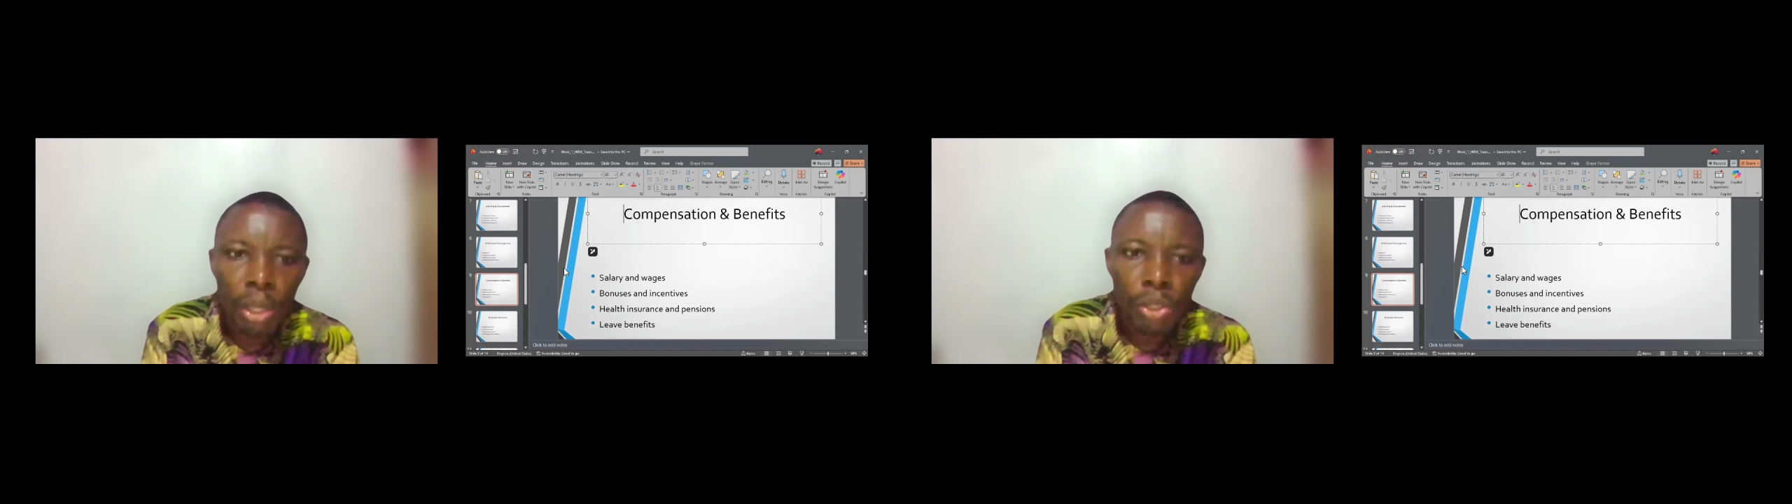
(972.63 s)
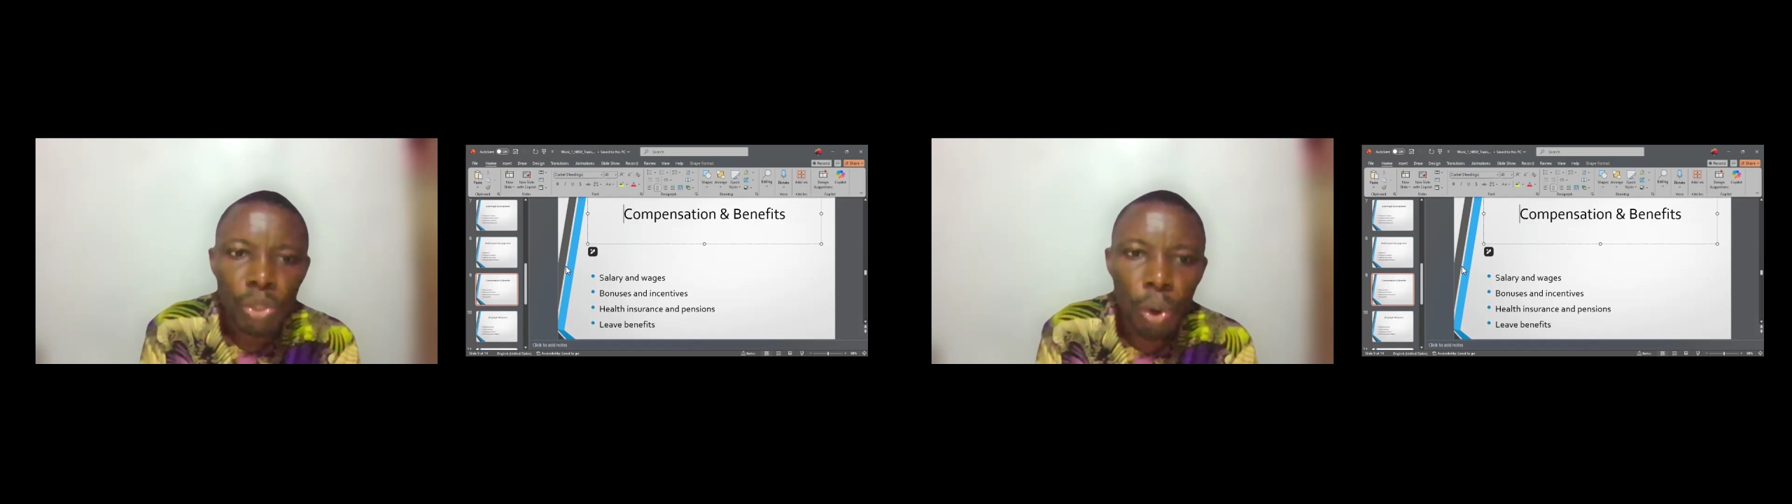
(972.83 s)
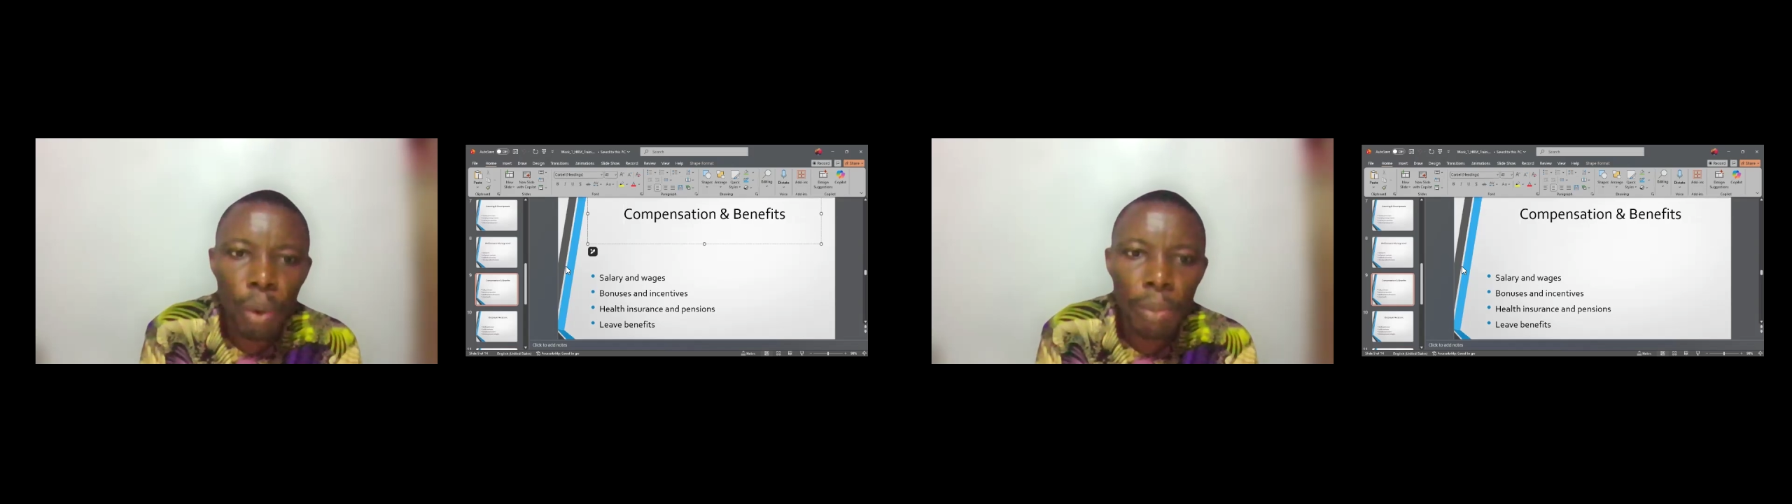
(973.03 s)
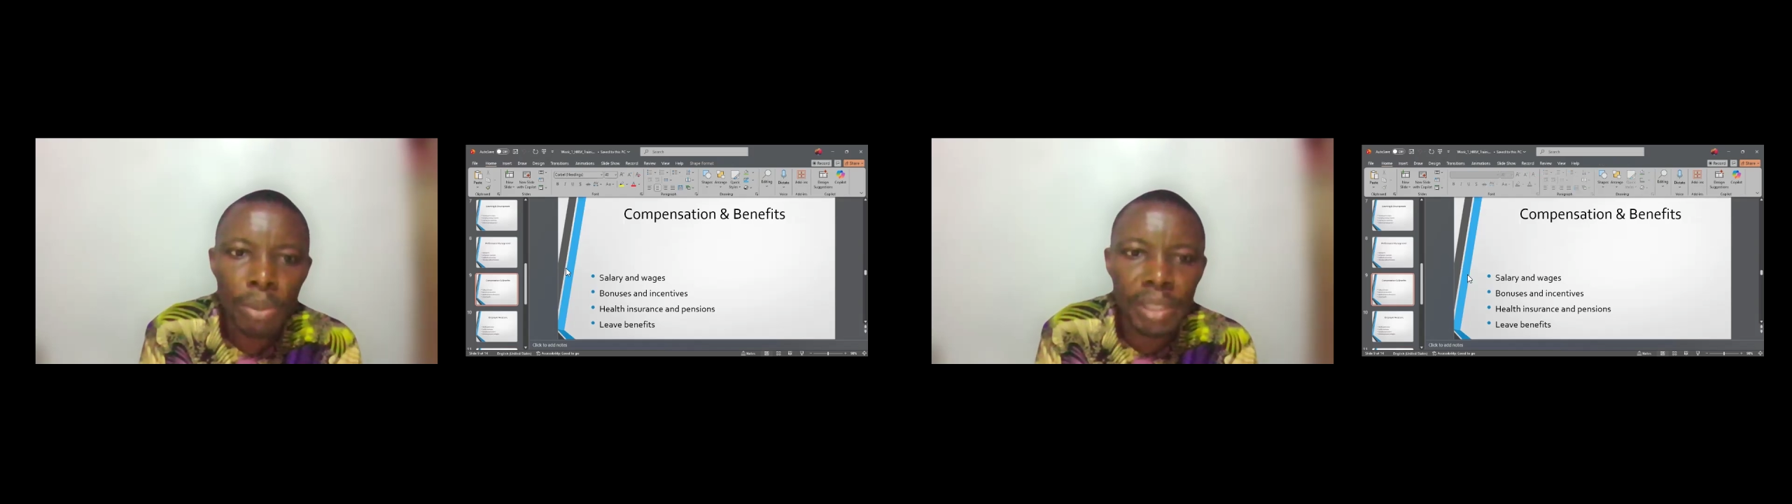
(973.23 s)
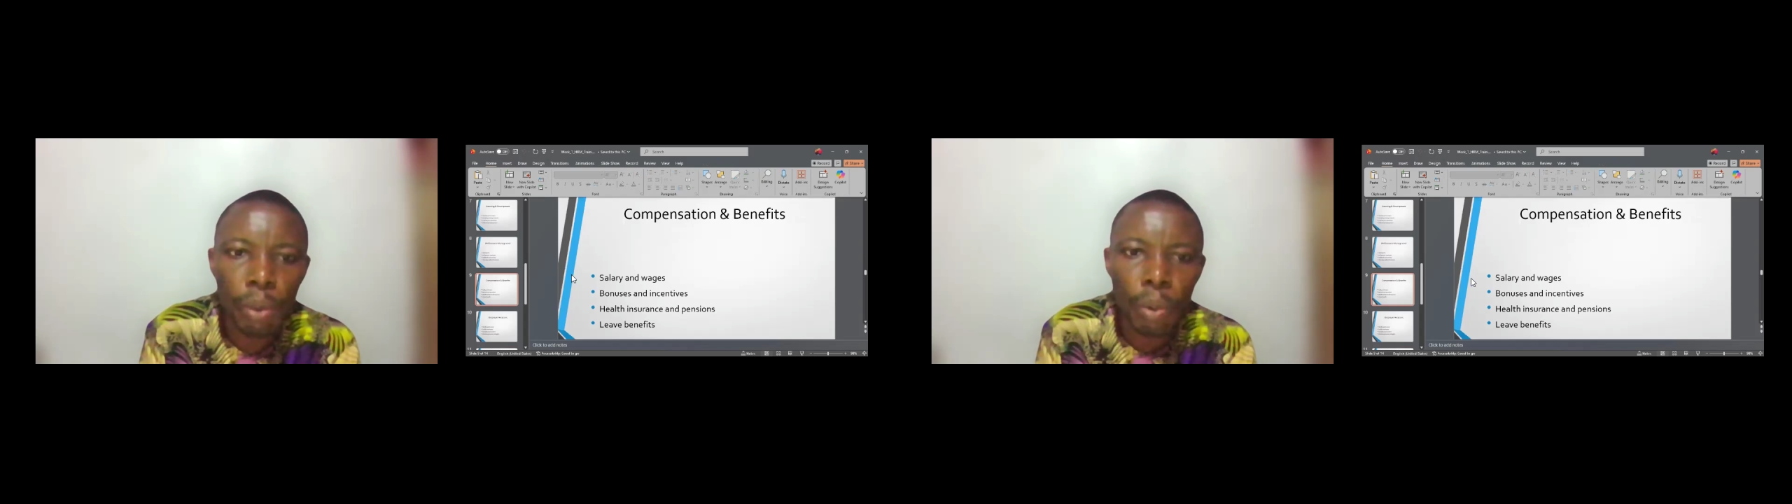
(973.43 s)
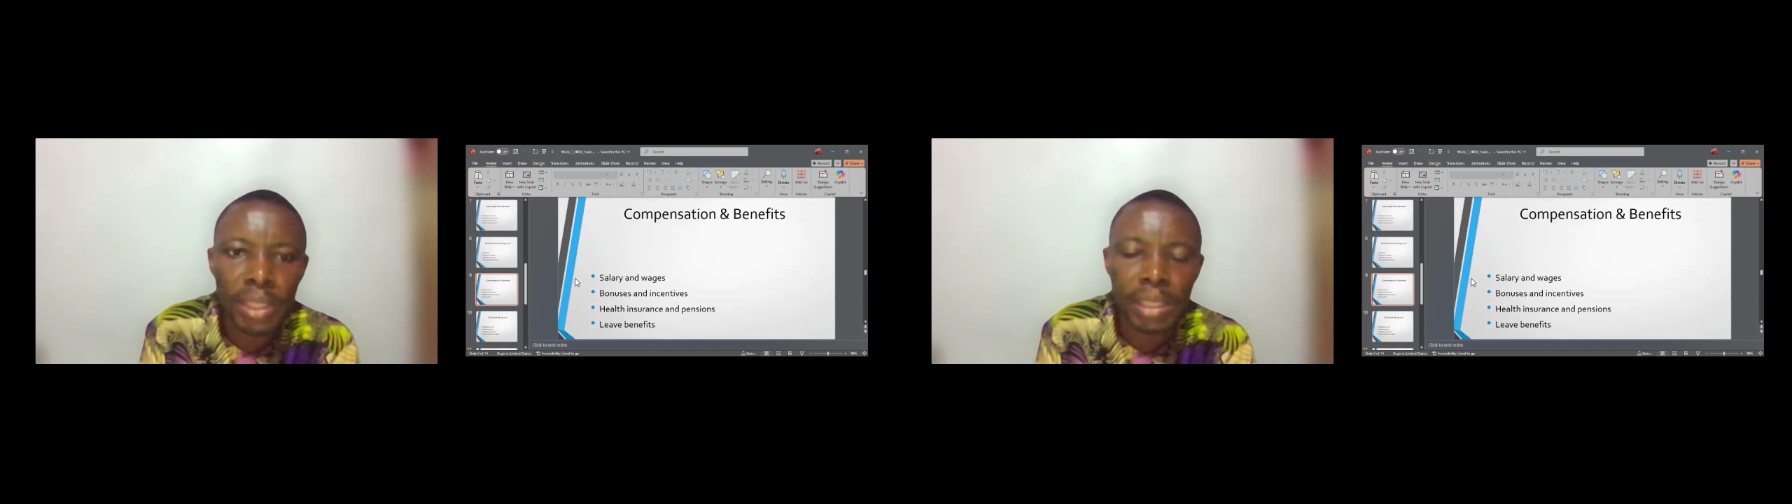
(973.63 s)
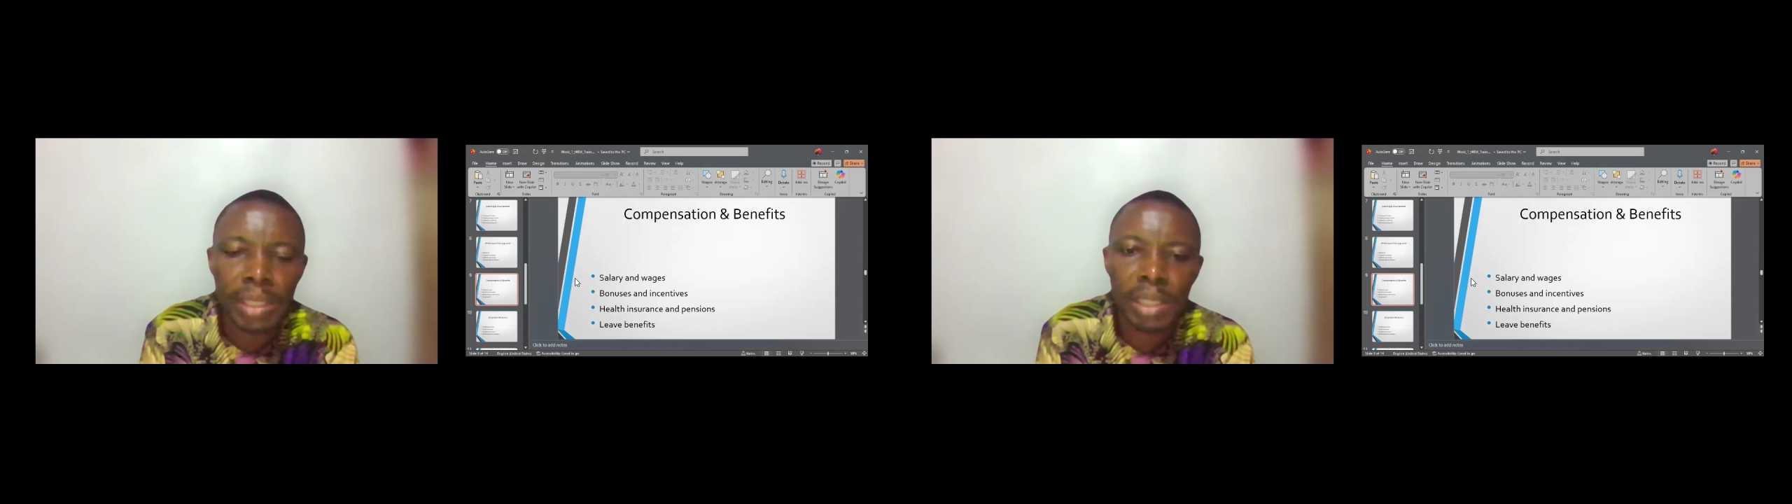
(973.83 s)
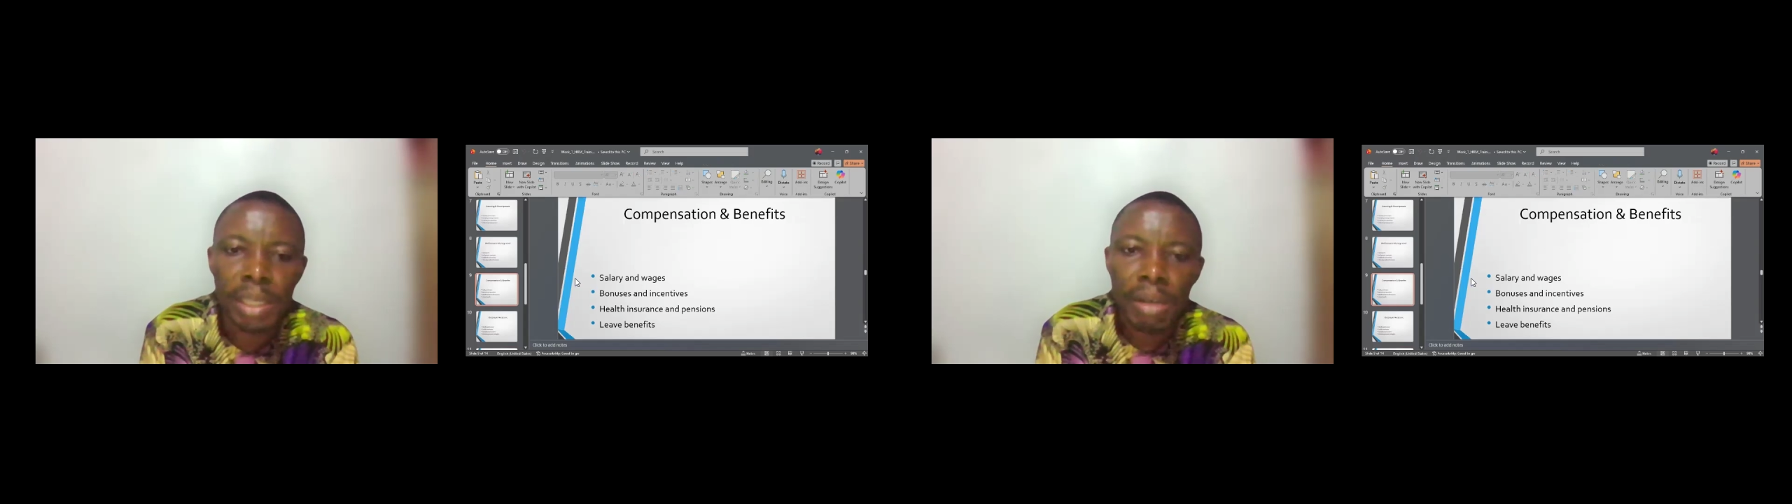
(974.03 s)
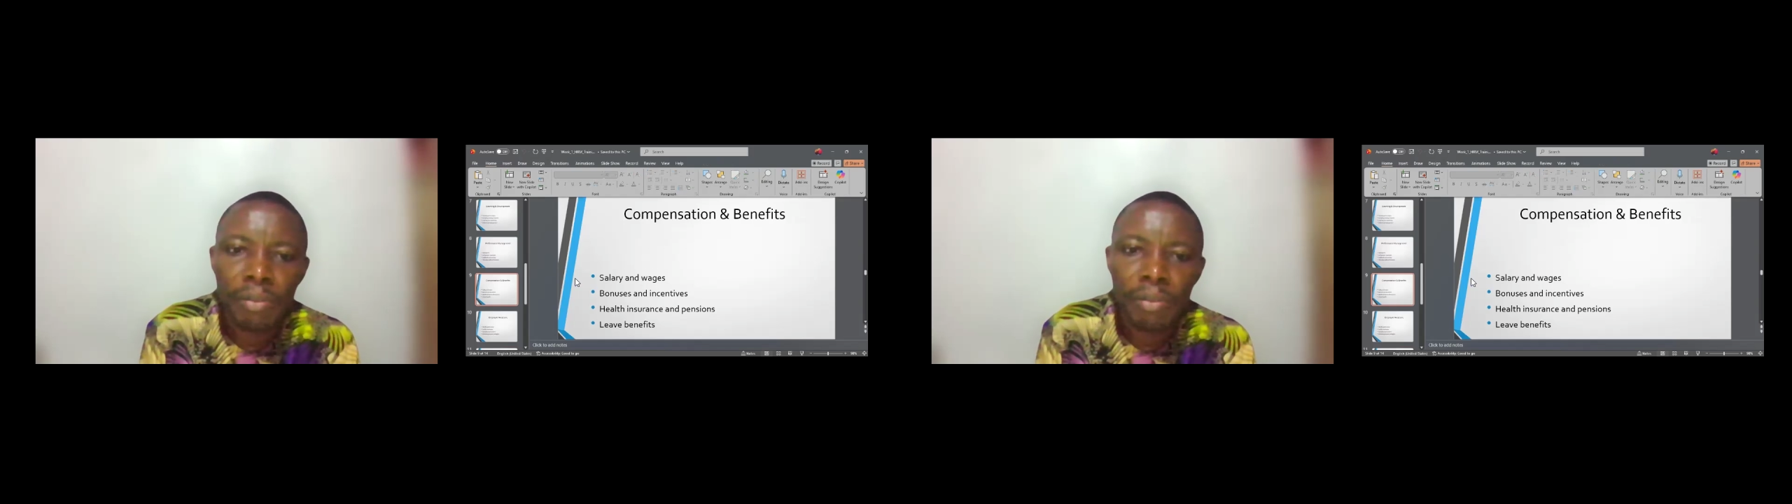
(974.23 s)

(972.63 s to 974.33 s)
So when we say wages,